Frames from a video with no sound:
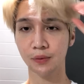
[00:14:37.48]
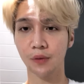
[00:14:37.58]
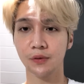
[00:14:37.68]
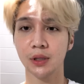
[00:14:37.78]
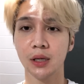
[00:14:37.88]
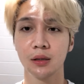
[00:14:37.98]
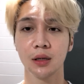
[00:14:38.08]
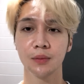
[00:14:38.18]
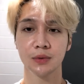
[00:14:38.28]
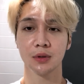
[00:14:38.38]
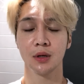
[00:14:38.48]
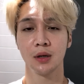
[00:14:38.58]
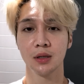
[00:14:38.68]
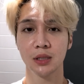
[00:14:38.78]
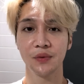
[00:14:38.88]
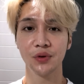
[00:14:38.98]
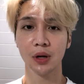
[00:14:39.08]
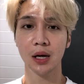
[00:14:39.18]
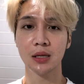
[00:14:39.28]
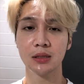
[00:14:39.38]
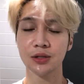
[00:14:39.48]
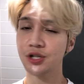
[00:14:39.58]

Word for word: So hopefully that helped some of you guys.